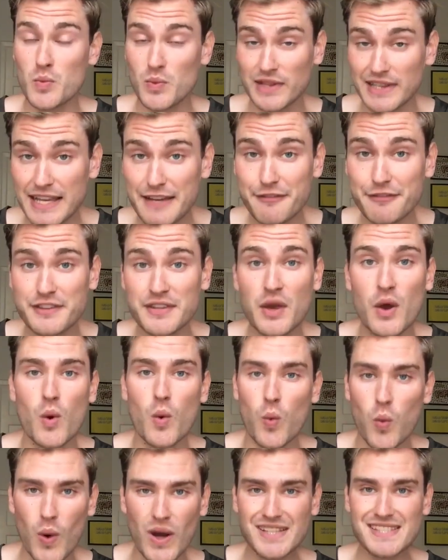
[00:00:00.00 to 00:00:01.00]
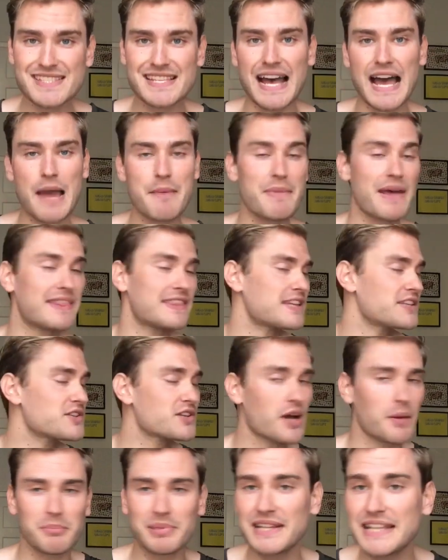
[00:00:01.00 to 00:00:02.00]
lift 1 time and then you're
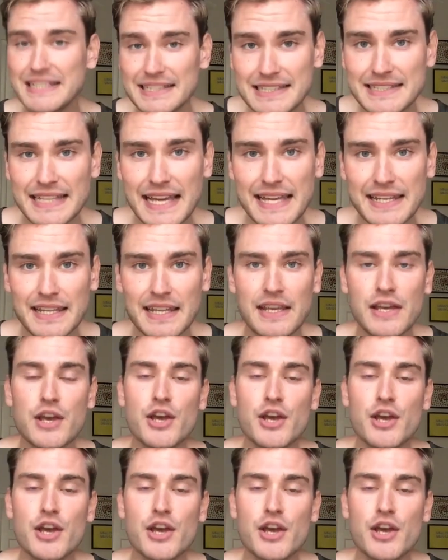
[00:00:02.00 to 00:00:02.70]
completely dead.